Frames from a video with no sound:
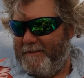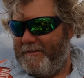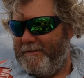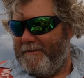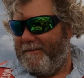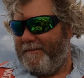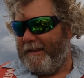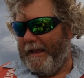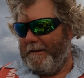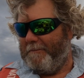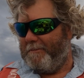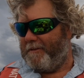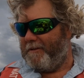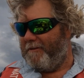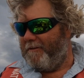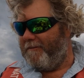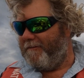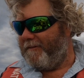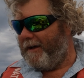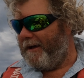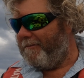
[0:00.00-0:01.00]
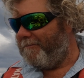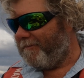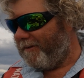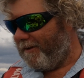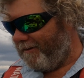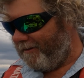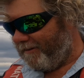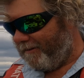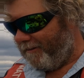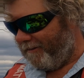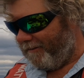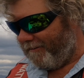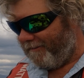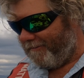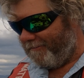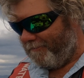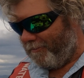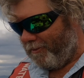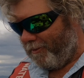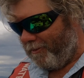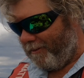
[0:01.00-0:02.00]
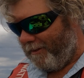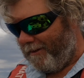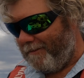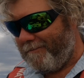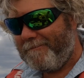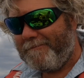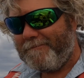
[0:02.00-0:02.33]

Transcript: Seems to have gotten a lot smaller.